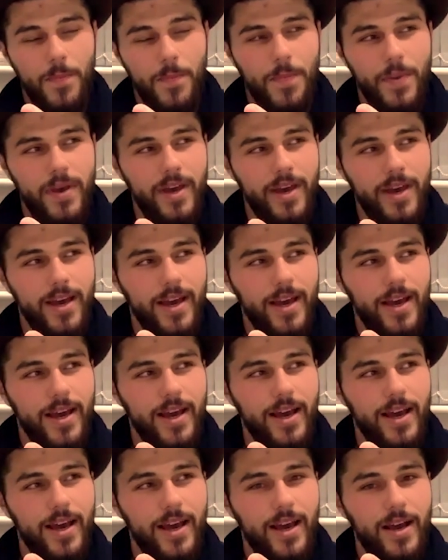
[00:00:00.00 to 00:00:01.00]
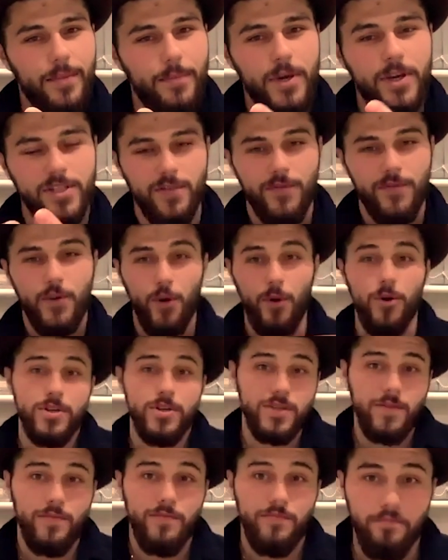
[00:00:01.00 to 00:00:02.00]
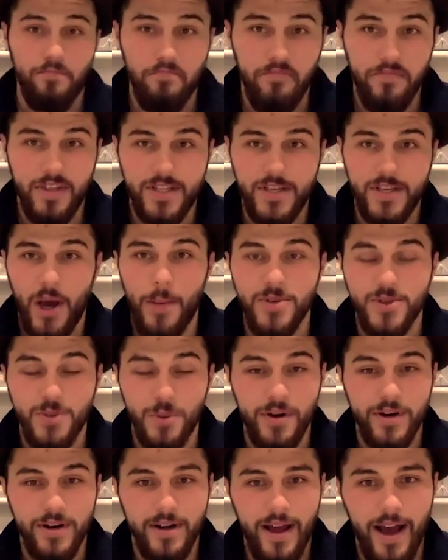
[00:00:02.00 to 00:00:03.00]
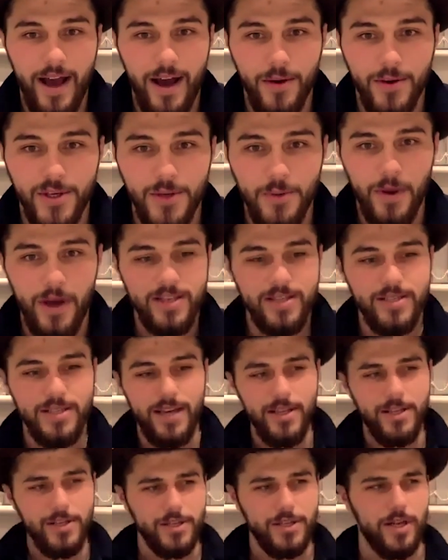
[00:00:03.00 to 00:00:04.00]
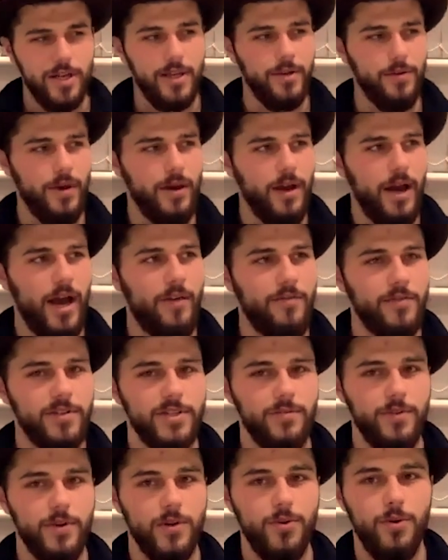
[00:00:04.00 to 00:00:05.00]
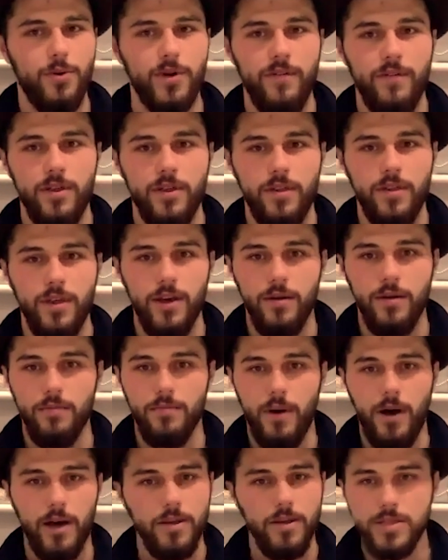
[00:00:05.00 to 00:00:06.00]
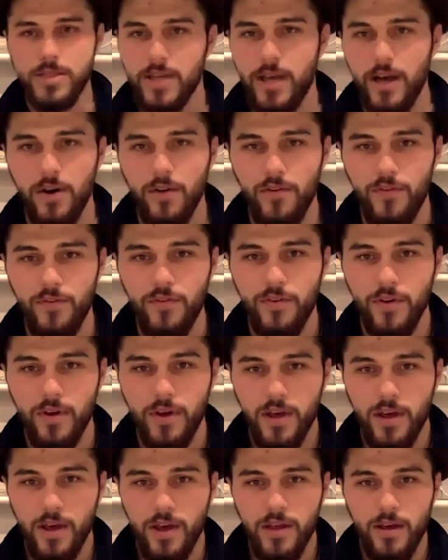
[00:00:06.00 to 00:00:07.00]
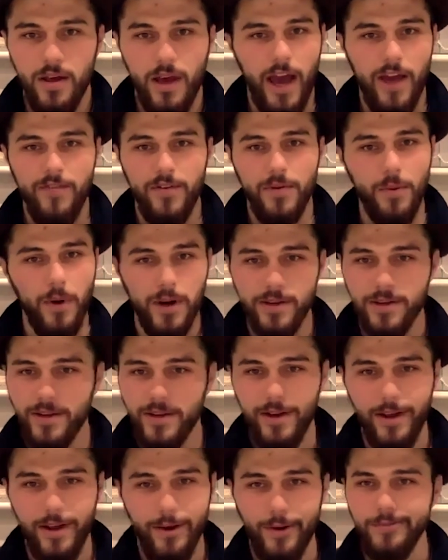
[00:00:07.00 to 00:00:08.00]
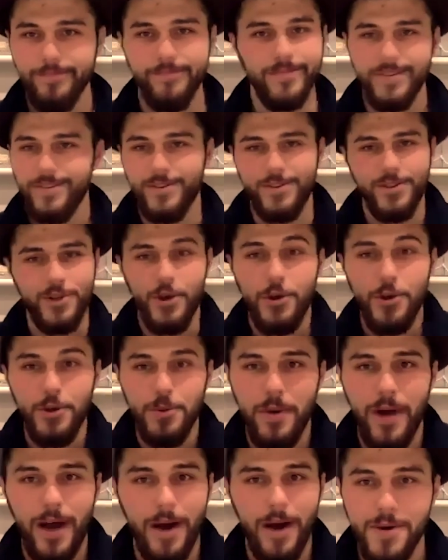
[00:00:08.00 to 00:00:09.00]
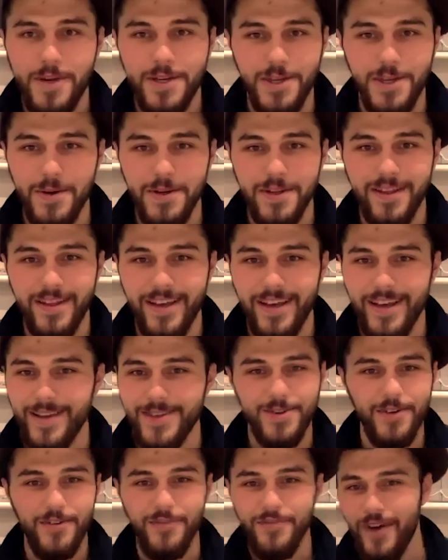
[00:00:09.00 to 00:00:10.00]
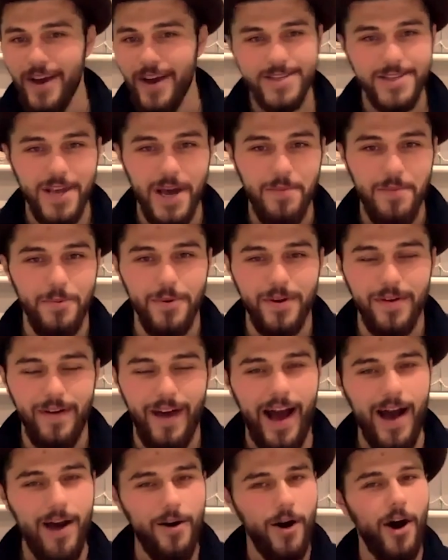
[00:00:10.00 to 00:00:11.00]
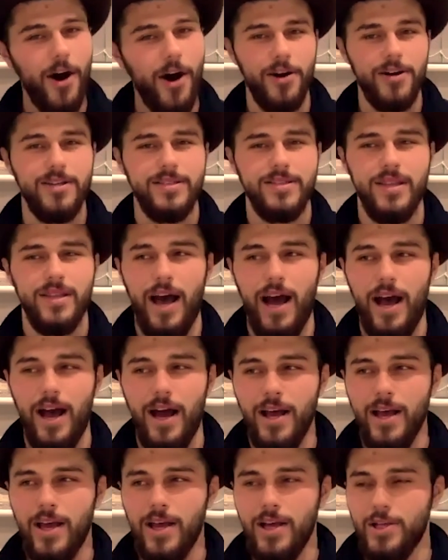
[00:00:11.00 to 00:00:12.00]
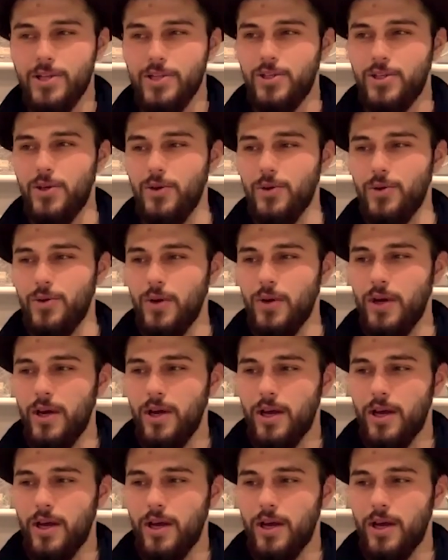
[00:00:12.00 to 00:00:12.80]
because of course the times we're in now, you were essentially having to record everything by yourself. Everyone, you know, on Zoom, how we're doing this, or FaceTime, or whatever. How hard is that to